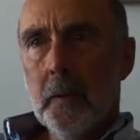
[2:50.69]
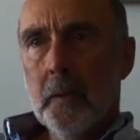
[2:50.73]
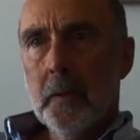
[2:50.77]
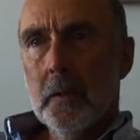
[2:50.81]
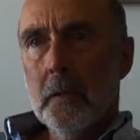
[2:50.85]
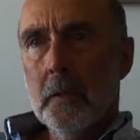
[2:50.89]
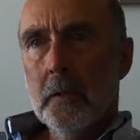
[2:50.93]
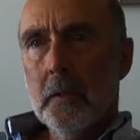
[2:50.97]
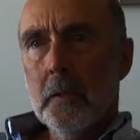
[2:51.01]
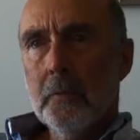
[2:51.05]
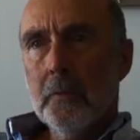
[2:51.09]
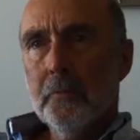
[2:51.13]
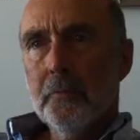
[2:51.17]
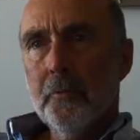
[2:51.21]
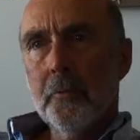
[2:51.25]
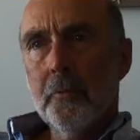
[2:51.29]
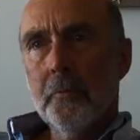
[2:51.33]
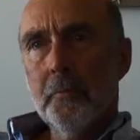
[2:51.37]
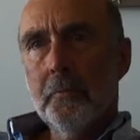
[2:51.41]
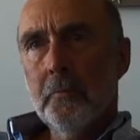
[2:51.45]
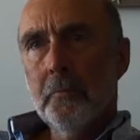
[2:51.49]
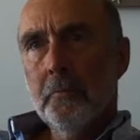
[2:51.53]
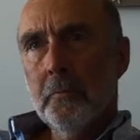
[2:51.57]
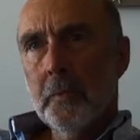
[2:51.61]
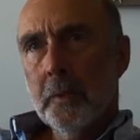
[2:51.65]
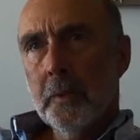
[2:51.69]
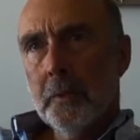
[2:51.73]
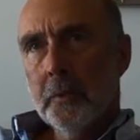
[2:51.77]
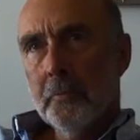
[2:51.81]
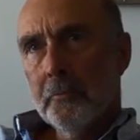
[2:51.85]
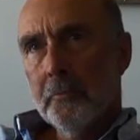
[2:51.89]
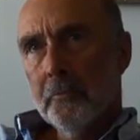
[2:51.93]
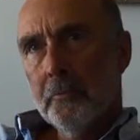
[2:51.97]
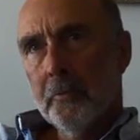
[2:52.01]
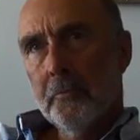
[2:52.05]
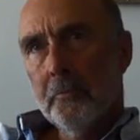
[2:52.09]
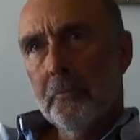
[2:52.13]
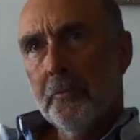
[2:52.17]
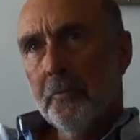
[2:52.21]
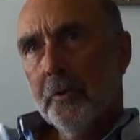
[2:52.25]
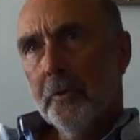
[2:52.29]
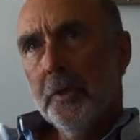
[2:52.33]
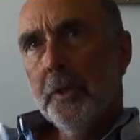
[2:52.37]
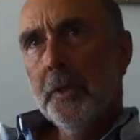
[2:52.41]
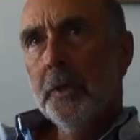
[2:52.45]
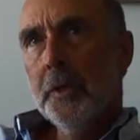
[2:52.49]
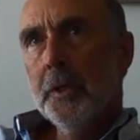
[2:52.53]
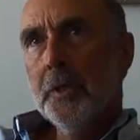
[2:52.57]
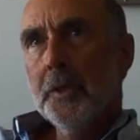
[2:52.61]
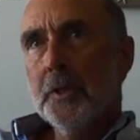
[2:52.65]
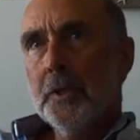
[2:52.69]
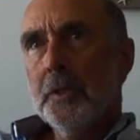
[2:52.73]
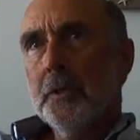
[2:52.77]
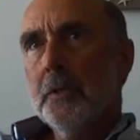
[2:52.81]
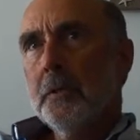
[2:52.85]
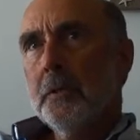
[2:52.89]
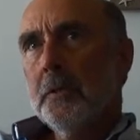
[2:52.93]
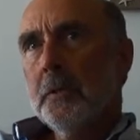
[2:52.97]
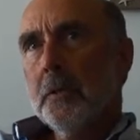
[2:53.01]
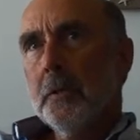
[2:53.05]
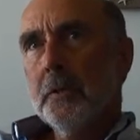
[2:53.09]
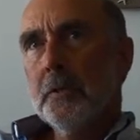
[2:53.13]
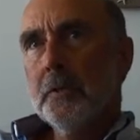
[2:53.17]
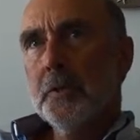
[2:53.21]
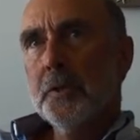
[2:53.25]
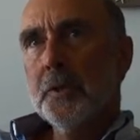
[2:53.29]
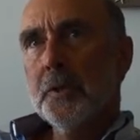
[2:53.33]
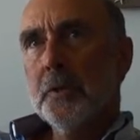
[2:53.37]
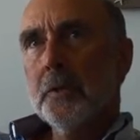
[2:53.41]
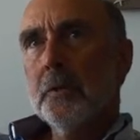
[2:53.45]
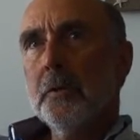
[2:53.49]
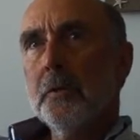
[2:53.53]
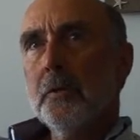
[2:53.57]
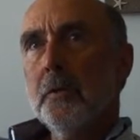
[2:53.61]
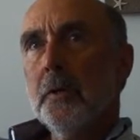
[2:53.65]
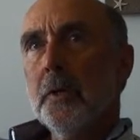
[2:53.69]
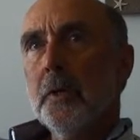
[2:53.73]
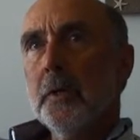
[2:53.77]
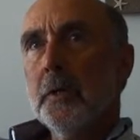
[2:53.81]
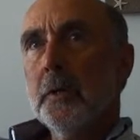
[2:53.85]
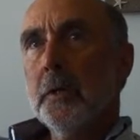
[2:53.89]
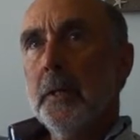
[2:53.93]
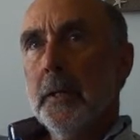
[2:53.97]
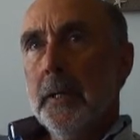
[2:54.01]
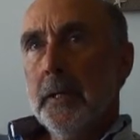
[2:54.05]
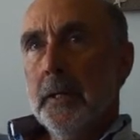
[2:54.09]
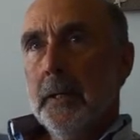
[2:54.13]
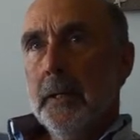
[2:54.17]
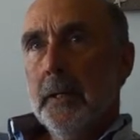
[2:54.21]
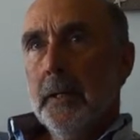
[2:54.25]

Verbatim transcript: uh, from, uh, from Phoenix in Arizona.